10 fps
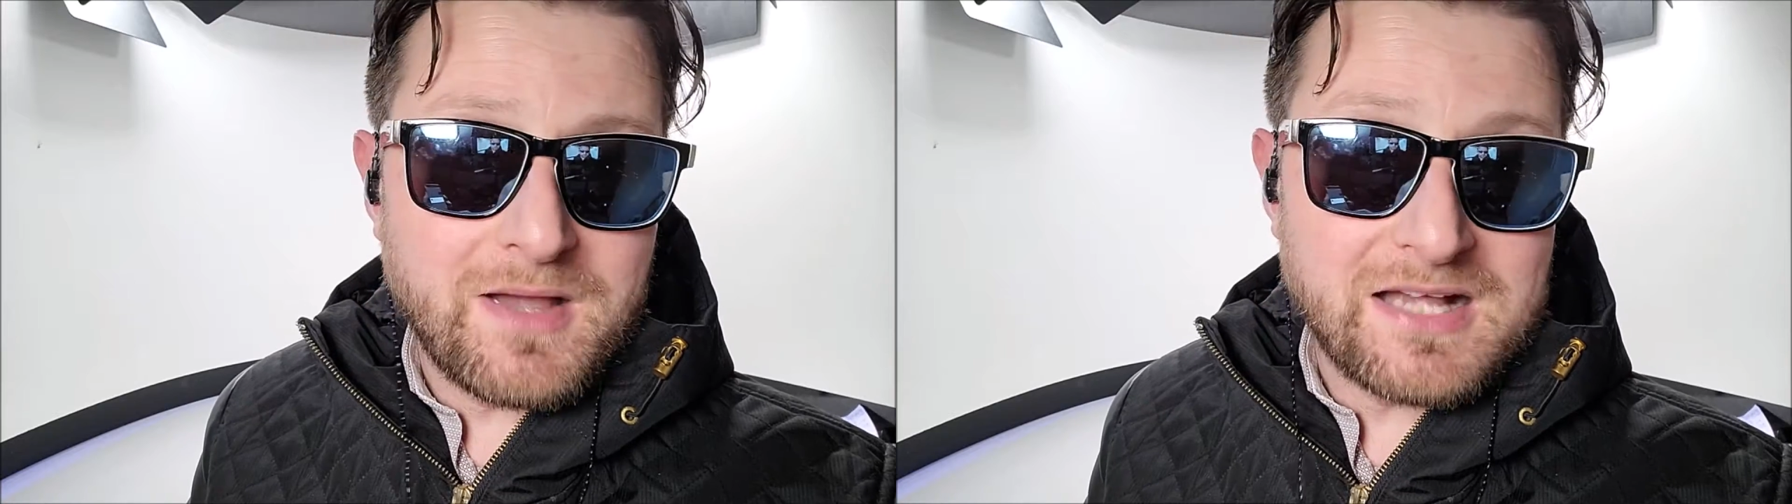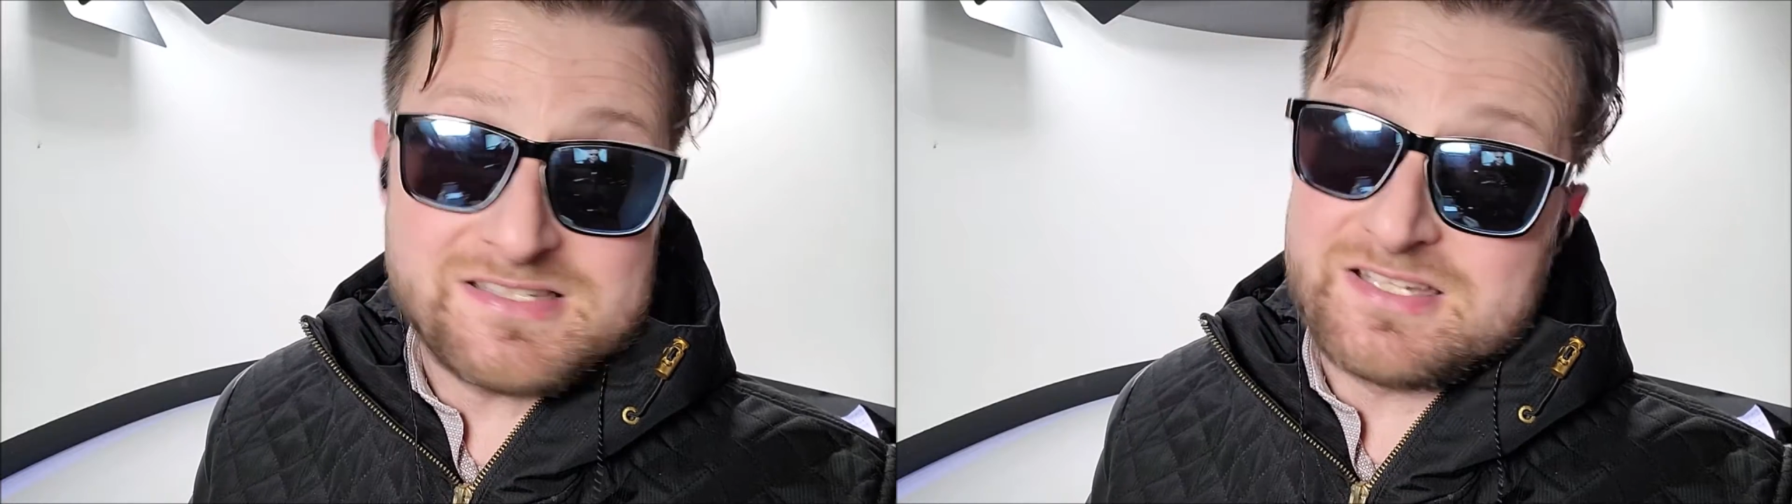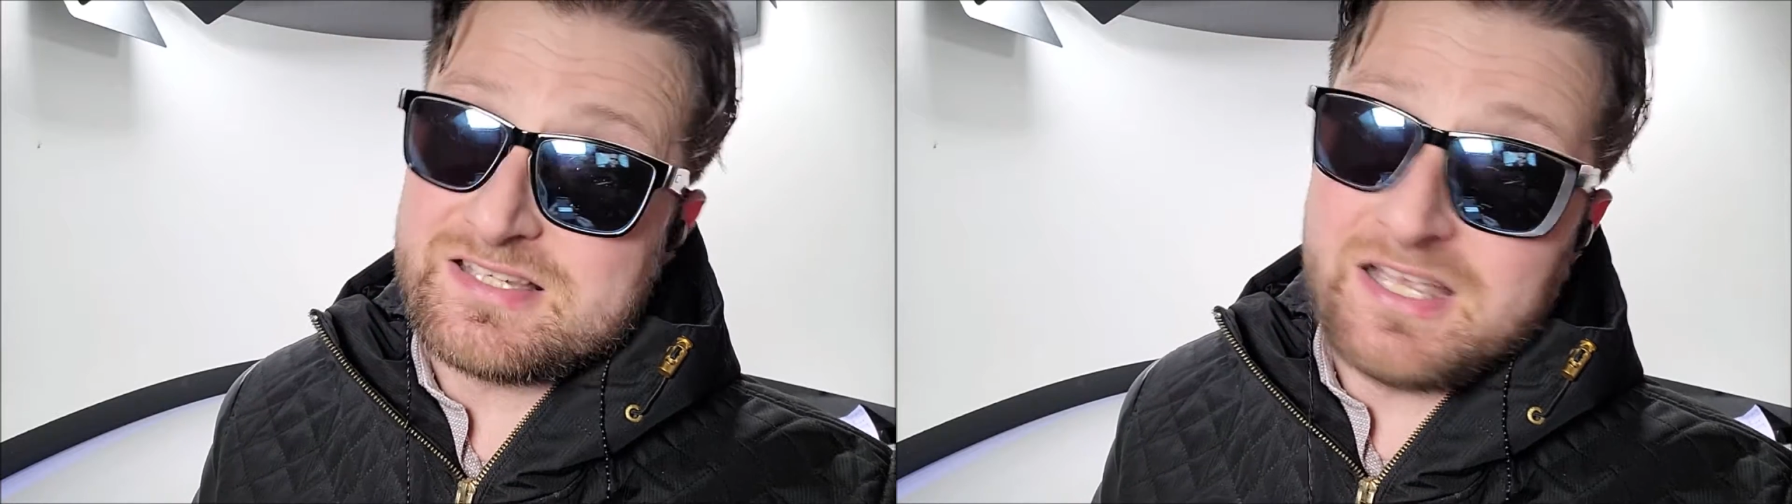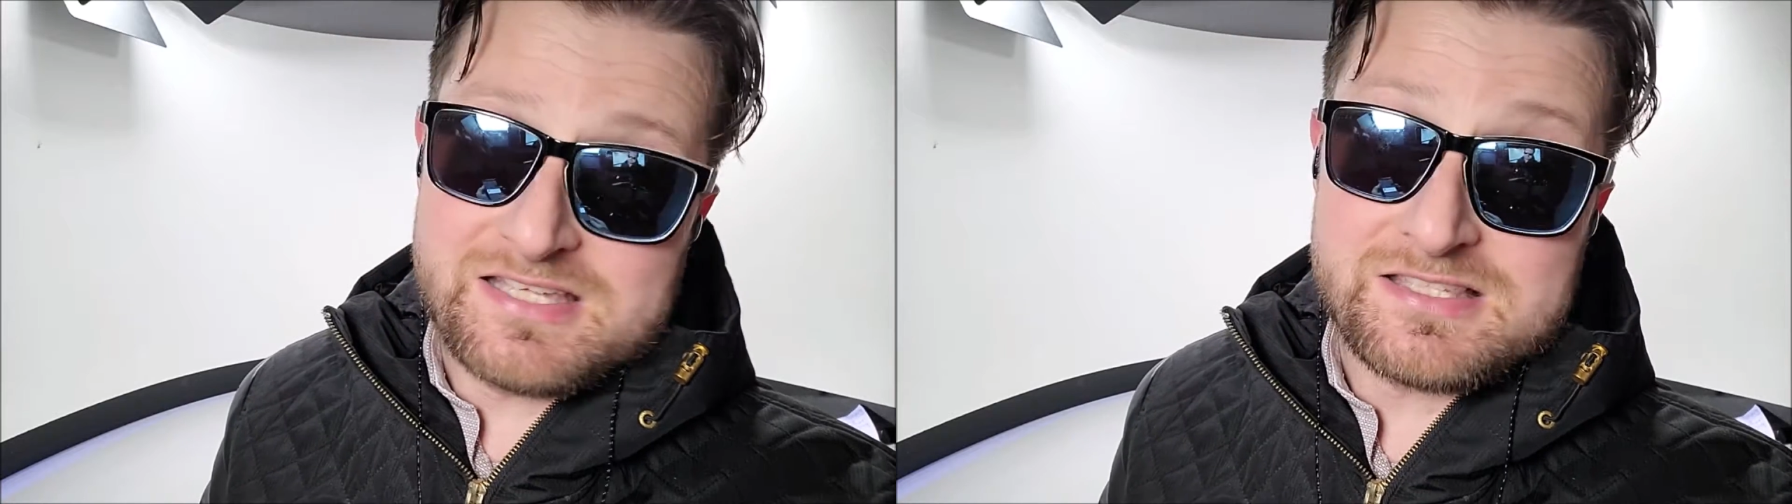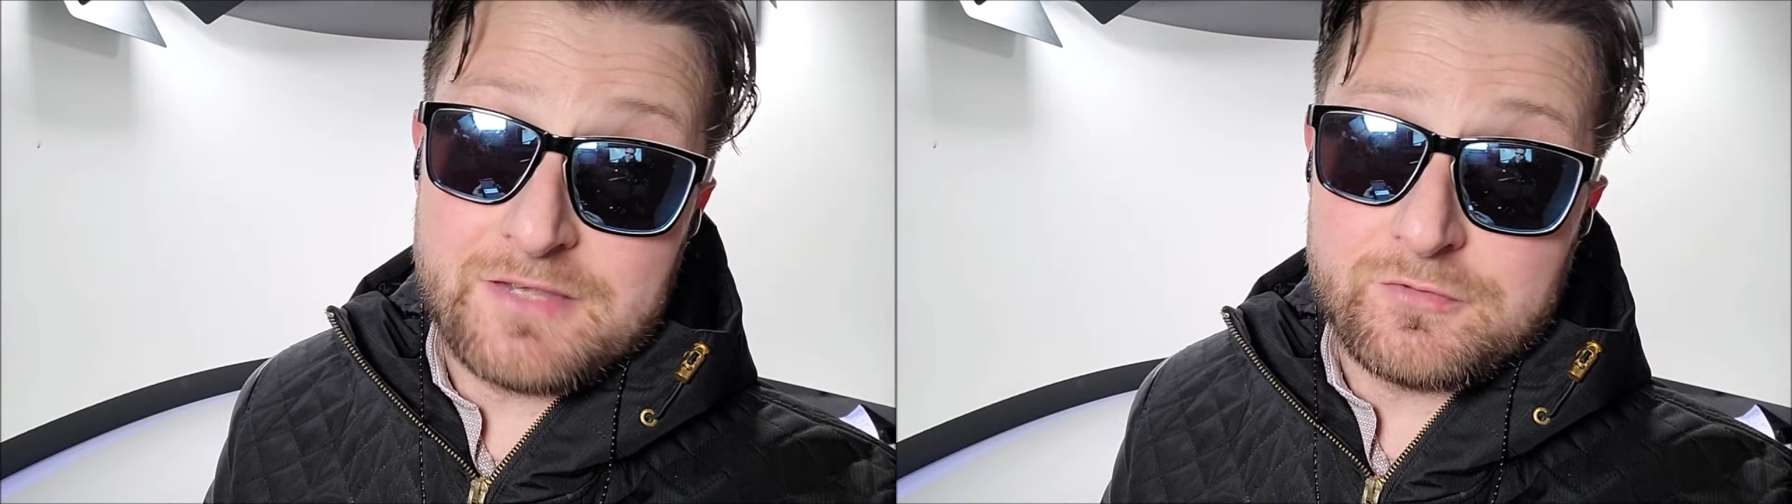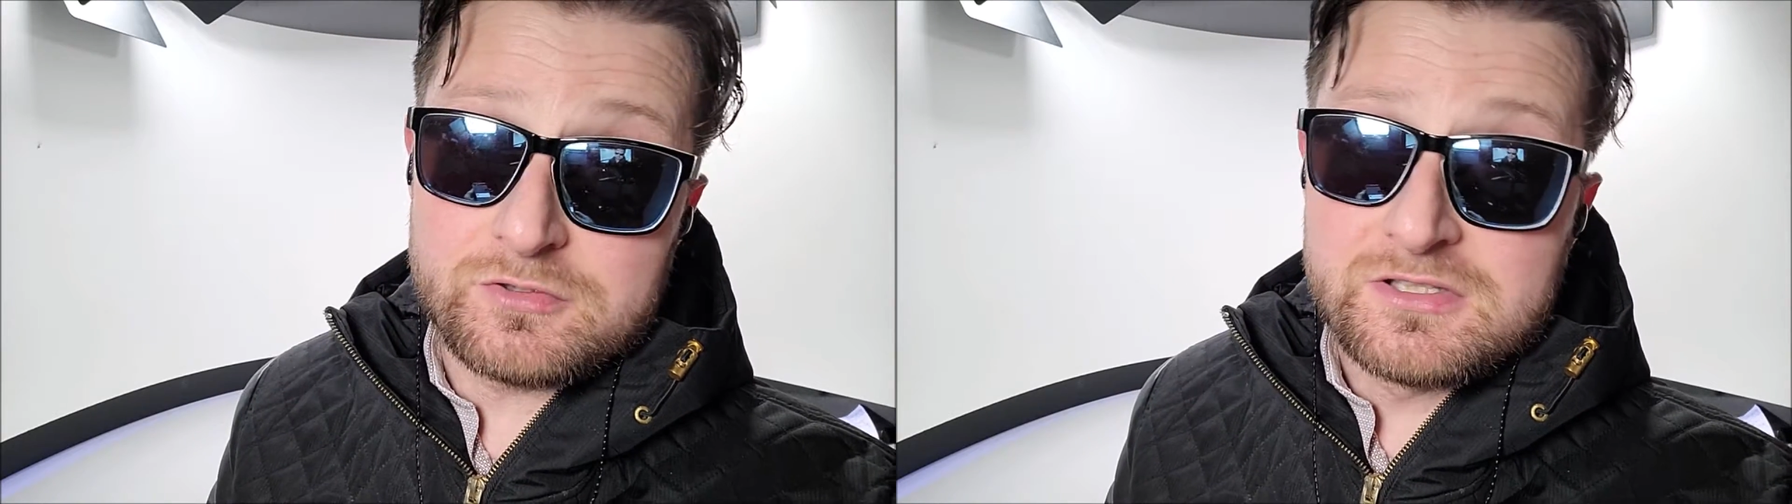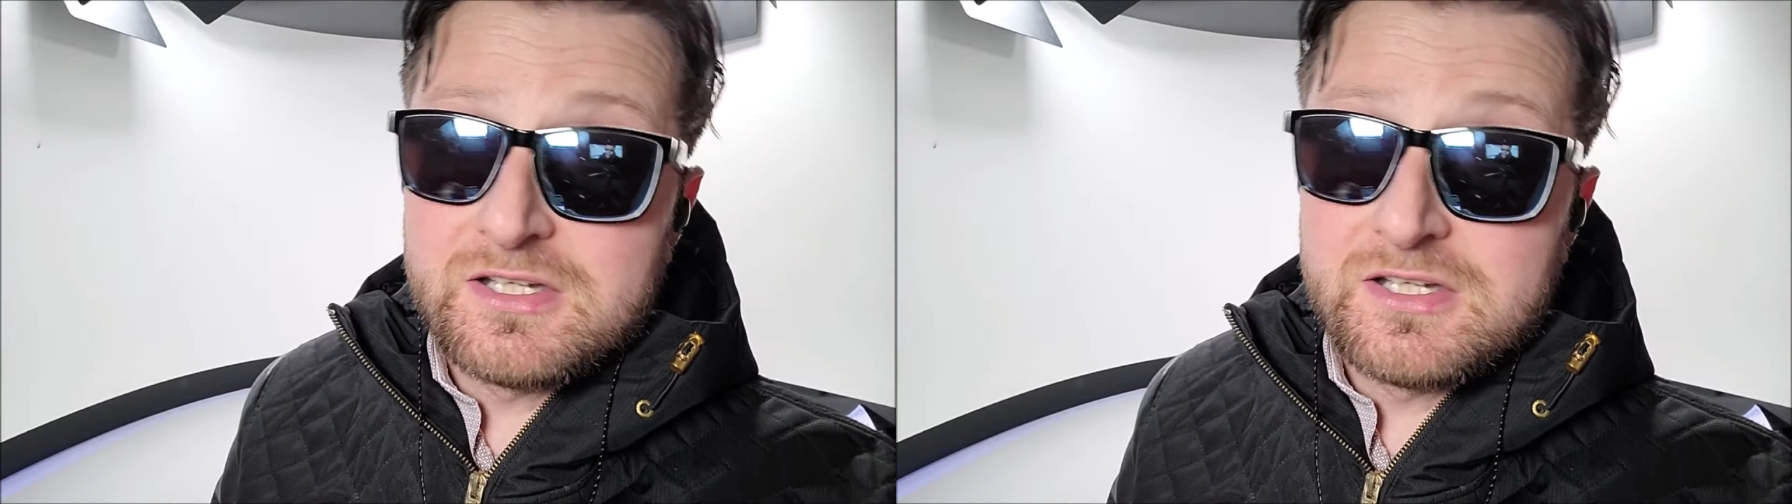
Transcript: at its highest level